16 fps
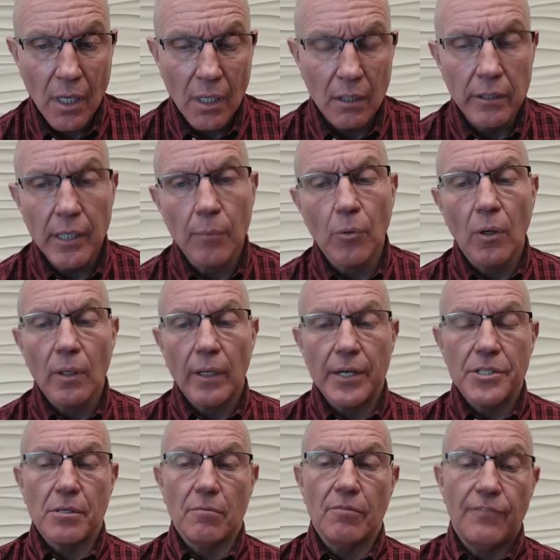
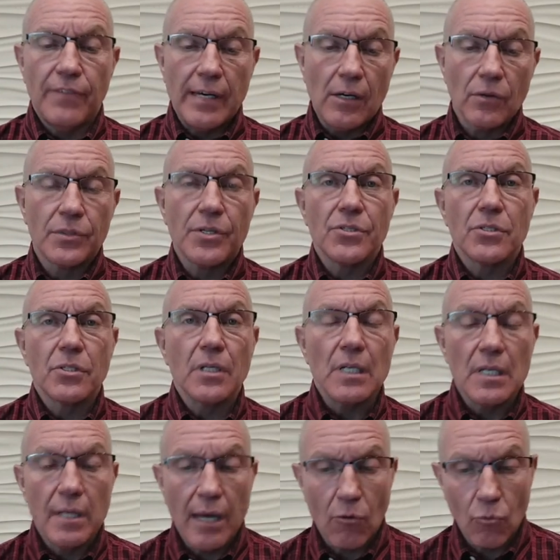Liberalism failed to
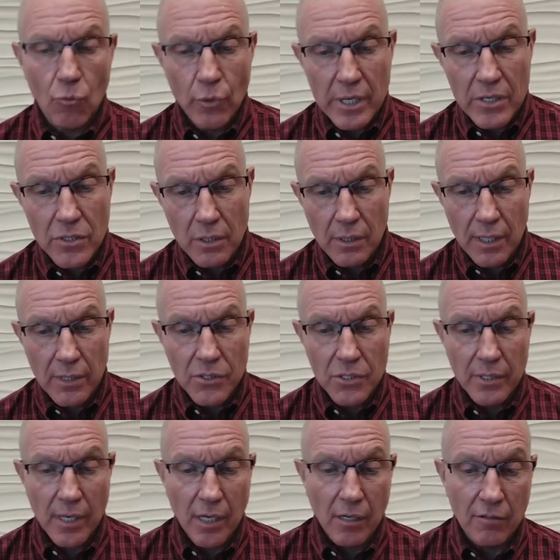see that reason
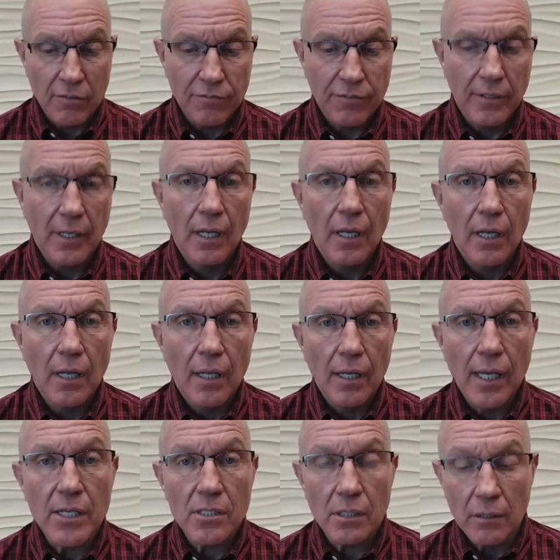itself
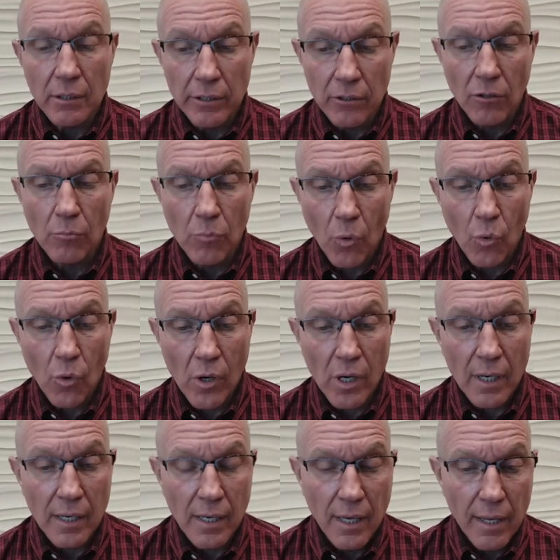is a little
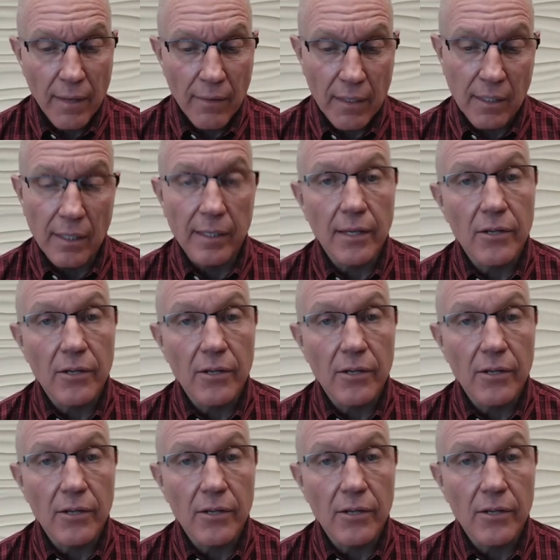more than an